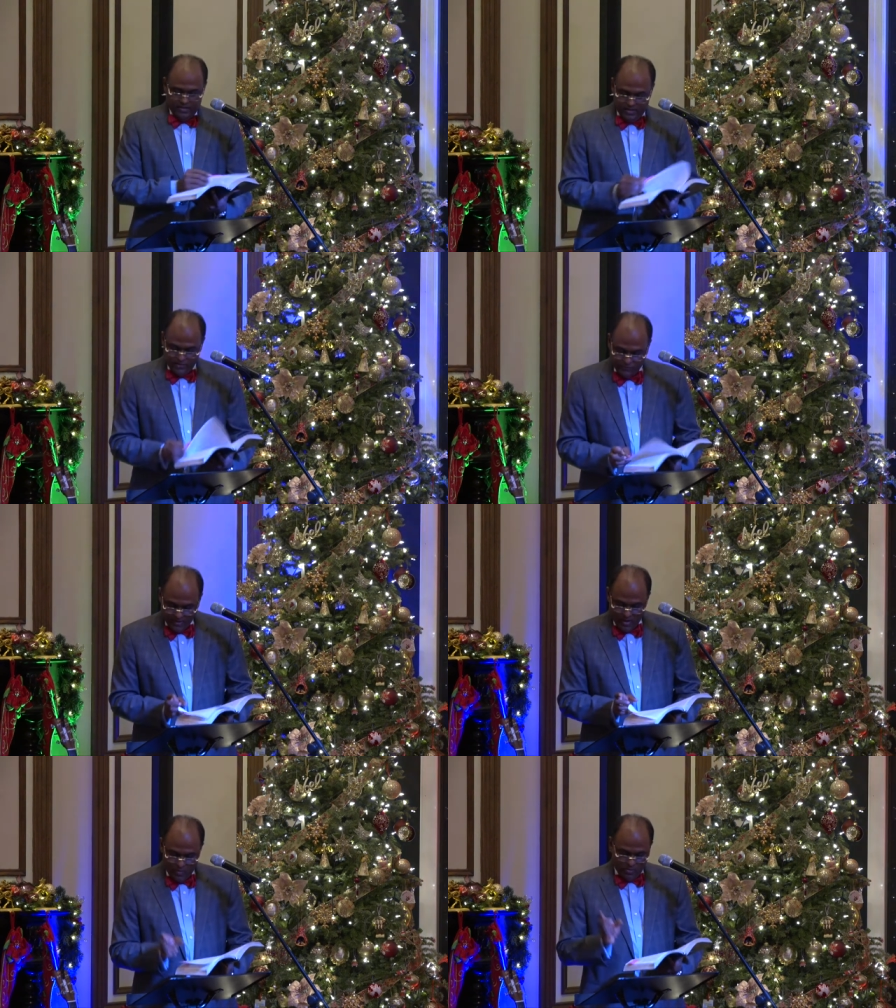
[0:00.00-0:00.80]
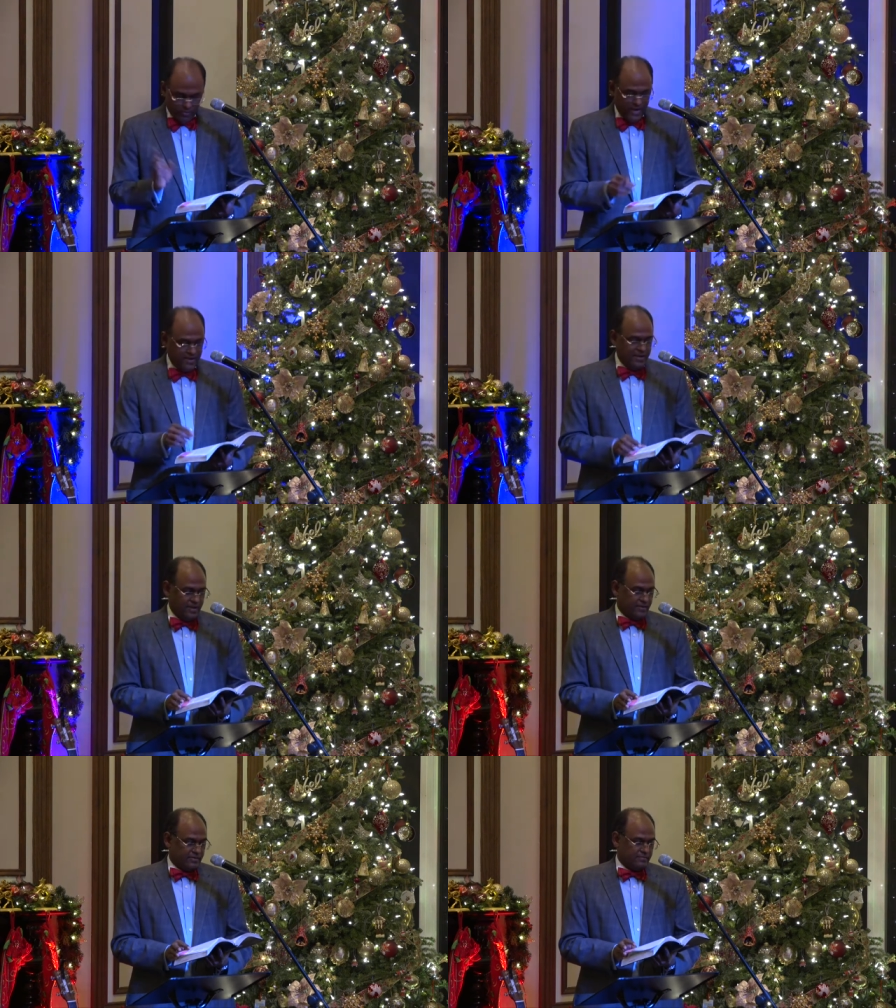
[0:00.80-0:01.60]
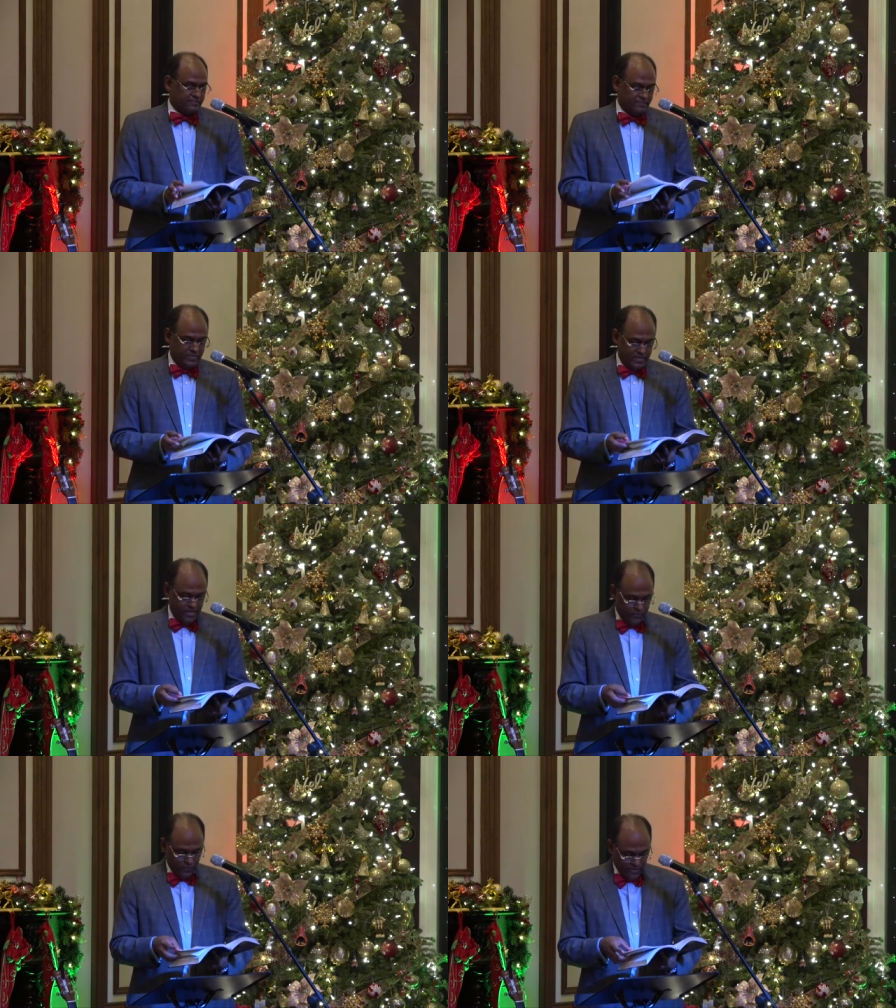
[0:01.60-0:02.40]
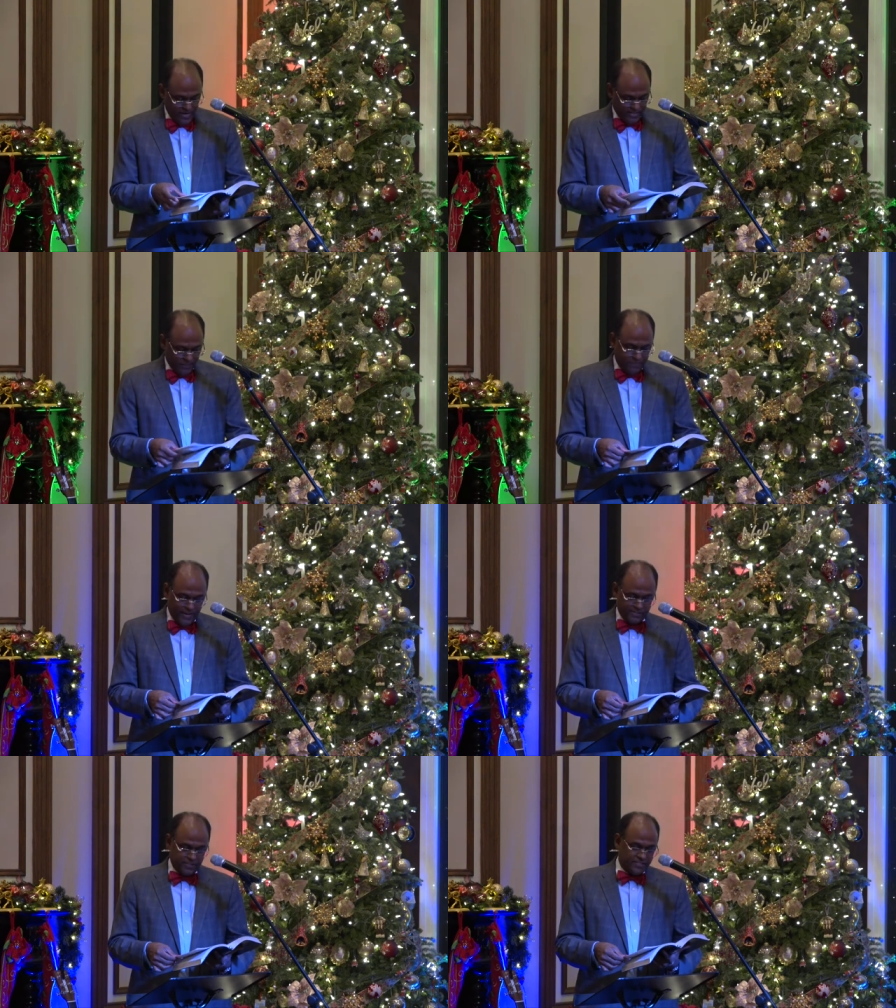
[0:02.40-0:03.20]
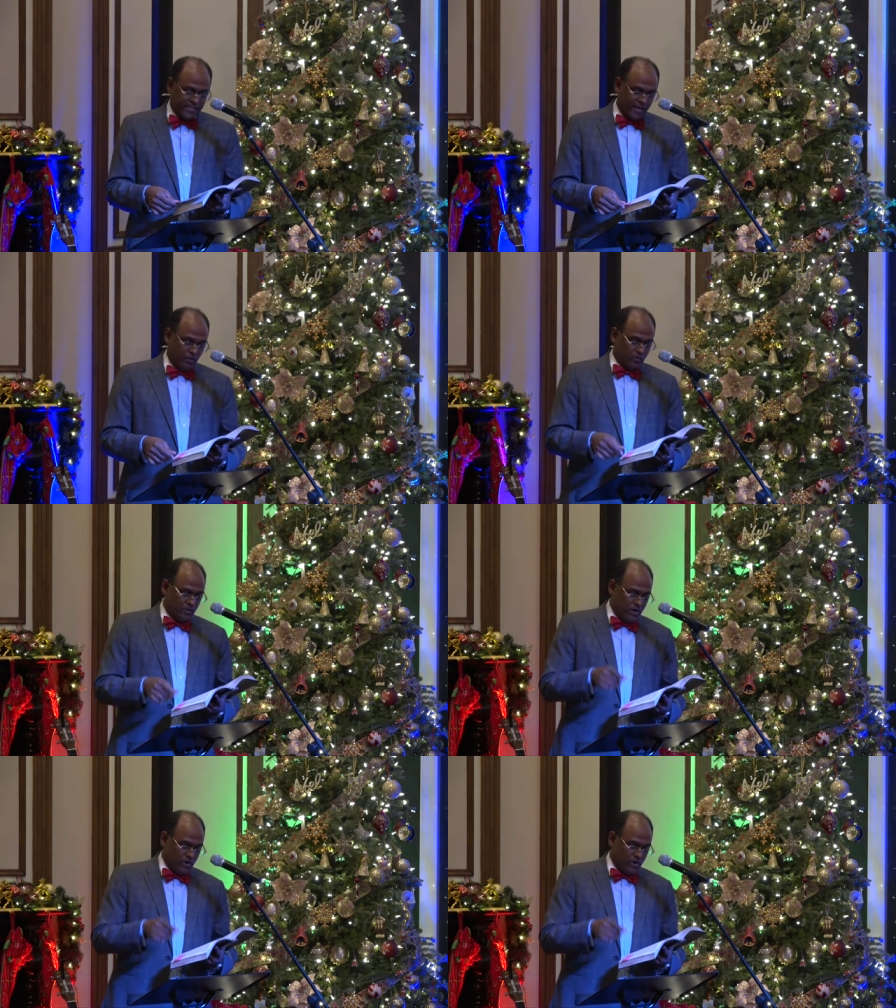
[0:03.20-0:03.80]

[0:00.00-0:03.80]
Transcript: is found right here. If you read that passage down,